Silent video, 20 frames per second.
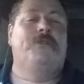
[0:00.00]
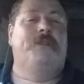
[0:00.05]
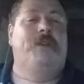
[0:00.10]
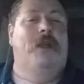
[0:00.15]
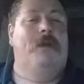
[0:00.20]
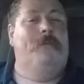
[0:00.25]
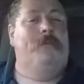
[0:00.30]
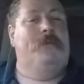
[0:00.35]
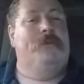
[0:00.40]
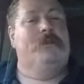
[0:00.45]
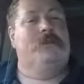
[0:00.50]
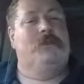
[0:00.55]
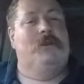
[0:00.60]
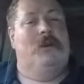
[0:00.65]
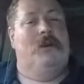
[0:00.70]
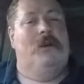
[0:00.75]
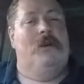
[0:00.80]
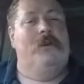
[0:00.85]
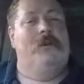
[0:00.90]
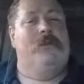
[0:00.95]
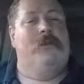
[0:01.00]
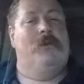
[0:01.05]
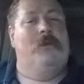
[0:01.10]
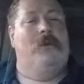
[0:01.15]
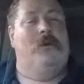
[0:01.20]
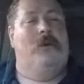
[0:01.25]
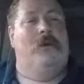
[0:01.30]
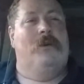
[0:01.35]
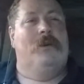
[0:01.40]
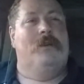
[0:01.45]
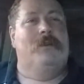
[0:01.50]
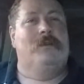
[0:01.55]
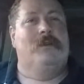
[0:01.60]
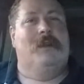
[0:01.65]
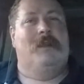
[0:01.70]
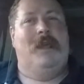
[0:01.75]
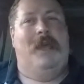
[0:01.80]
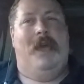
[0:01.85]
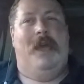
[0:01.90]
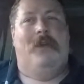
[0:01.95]
Templar church or
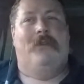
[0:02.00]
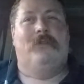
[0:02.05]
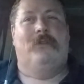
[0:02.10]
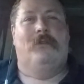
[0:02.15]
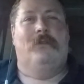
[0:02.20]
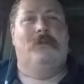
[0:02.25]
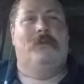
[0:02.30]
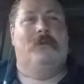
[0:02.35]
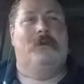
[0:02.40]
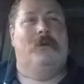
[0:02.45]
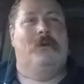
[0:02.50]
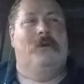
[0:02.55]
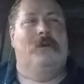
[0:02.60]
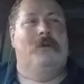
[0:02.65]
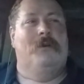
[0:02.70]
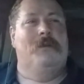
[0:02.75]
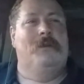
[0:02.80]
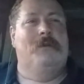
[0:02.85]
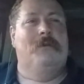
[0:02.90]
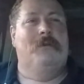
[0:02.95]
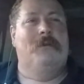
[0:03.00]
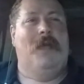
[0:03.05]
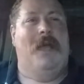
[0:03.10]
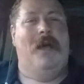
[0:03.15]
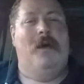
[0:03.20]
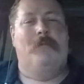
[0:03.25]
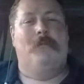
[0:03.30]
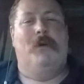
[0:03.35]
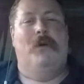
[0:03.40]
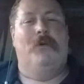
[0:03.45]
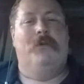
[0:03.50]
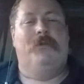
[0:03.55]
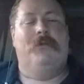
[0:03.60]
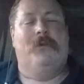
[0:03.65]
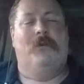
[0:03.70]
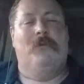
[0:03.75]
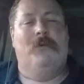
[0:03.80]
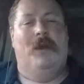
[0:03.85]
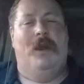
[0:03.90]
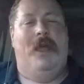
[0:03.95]
castle or
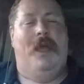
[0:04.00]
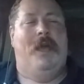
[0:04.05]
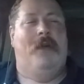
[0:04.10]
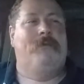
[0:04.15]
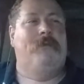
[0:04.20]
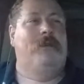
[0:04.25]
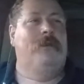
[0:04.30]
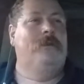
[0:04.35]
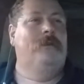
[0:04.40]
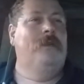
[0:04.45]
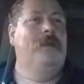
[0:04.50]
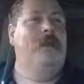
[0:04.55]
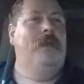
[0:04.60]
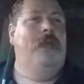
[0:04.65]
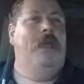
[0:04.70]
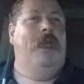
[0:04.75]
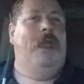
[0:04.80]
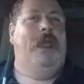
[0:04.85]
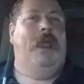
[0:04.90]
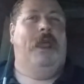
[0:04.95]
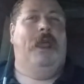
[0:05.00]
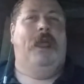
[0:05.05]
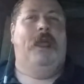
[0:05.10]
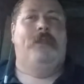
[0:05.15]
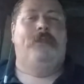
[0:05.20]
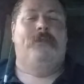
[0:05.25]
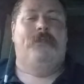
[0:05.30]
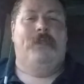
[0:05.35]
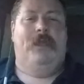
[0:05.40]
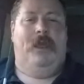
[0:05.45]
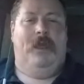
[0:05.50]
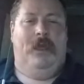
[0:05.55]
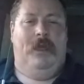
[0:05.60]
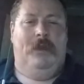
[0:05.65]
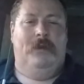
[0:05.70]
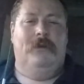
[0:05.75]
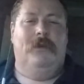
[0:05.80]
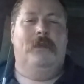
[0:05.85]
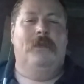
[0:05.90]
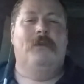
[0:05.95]
outpost or what have you, and
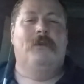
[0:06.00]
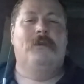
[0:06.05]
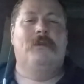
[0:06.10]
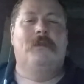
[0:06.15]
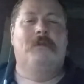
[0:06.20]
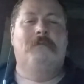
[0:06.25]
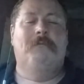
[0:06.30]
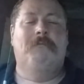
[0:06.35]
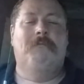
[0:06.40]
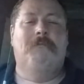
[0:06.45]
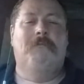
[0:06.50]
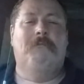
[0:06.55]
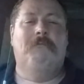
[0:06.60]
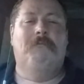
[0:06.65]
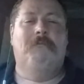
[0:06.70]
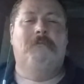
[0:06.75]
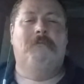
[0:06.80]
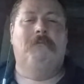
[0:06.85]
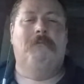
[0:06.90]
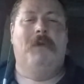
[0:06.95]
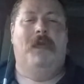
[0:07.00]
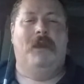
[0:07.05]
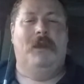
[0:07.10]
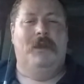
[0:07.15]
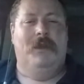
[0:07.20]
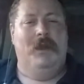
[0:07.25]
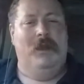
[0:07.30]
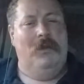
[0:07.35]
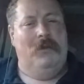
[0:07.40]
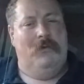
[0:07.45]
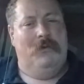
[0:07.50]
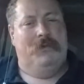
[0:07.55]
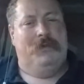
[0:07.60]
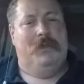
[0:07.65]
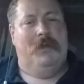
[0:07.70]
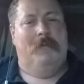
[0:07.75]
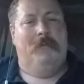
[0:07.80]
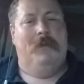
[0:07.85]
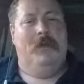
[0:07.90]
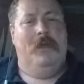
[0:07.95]
then made a deal with
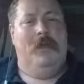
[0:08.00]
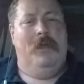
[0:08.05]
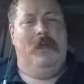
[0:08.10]
them.